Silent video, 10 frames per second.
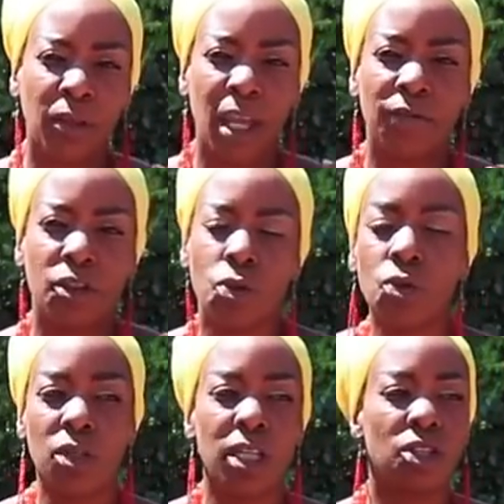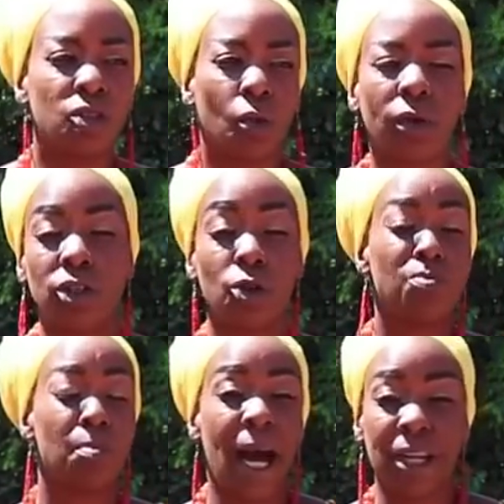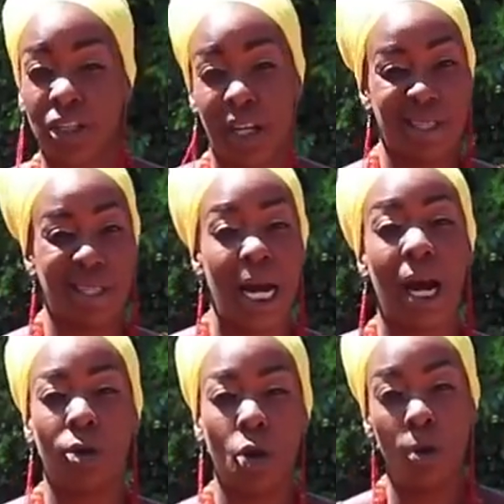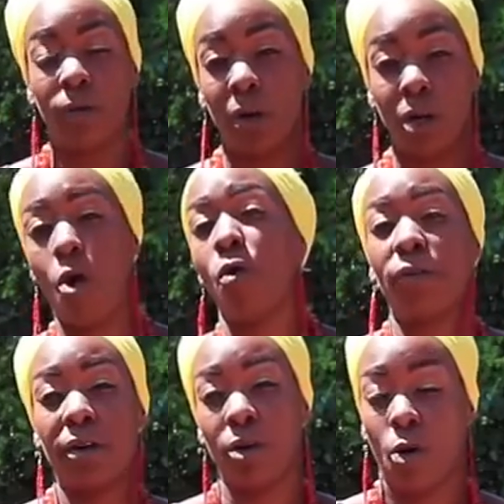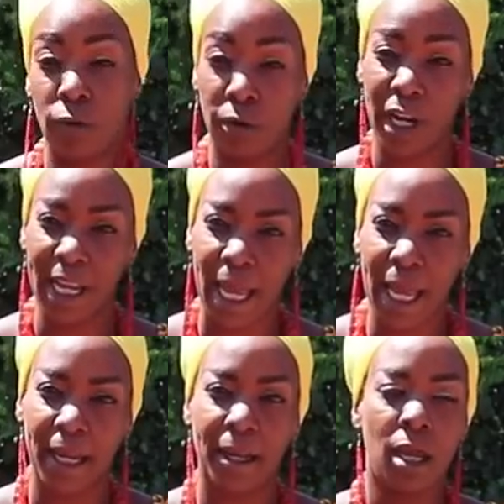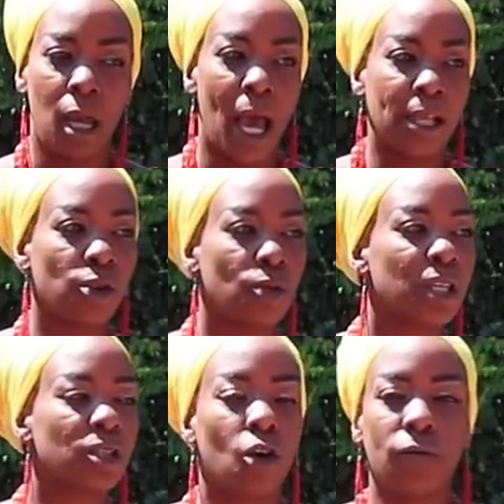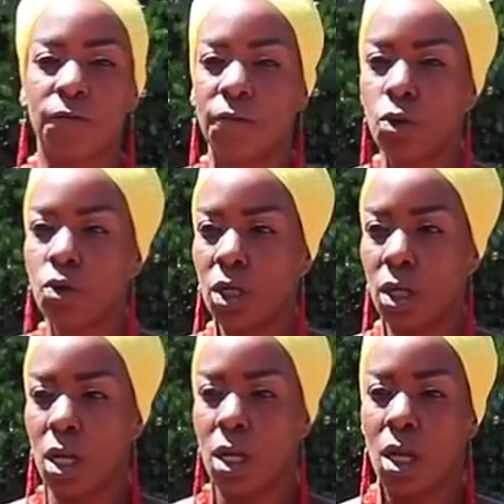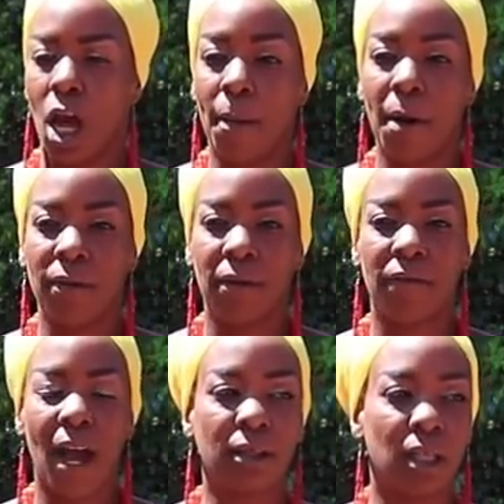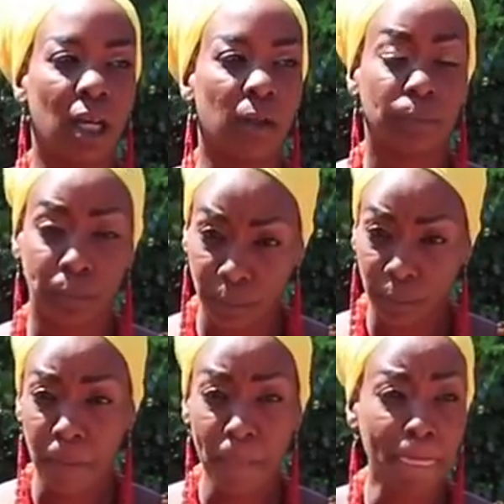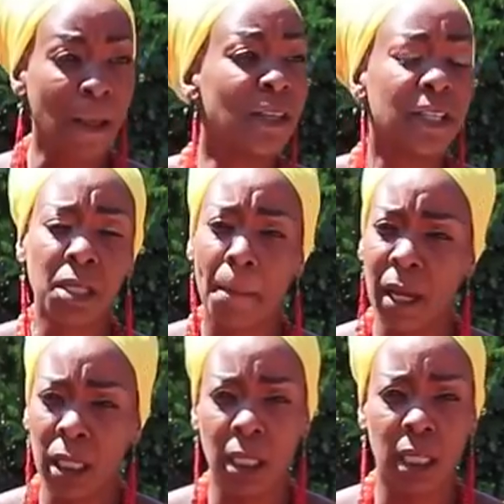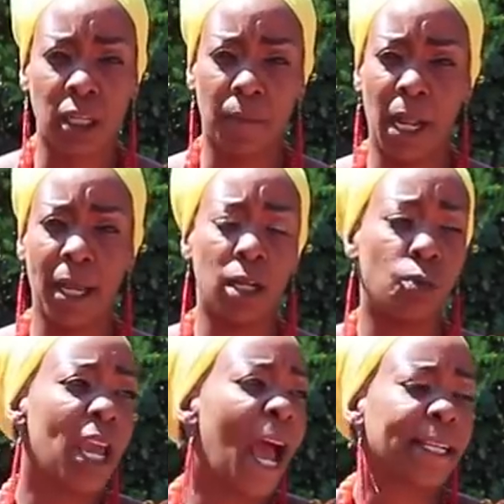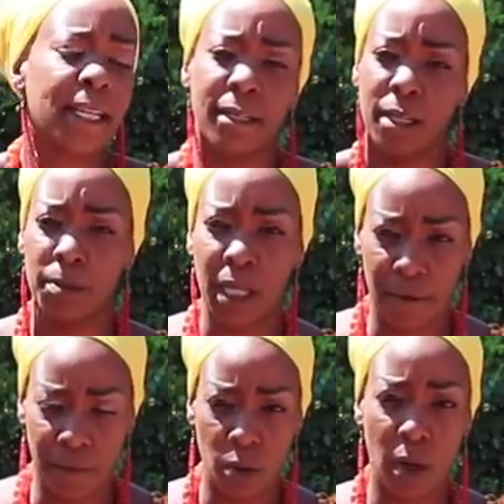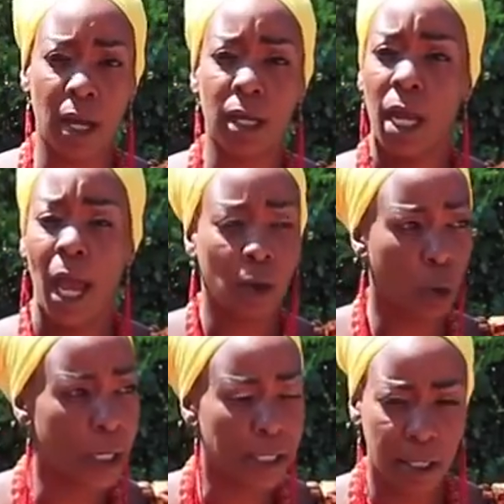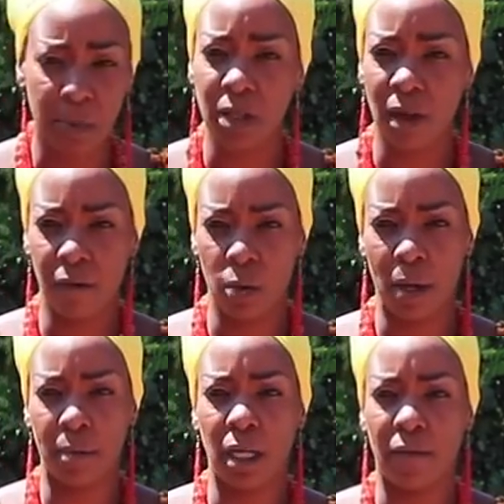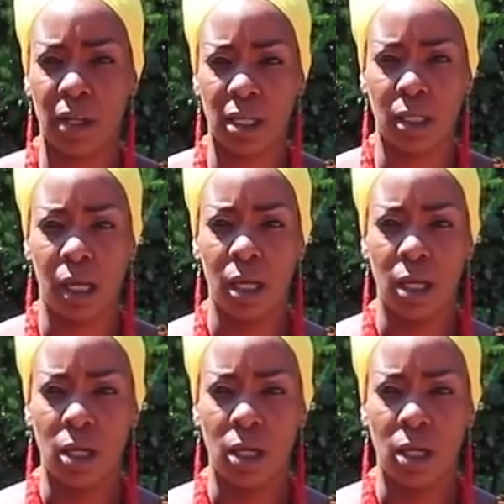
they've used this story to mash us down over and over and over again. And so this confusion about the fact that this is a melanated planet. We had kingdoms everywhere and queendoms everywhere, beloveds.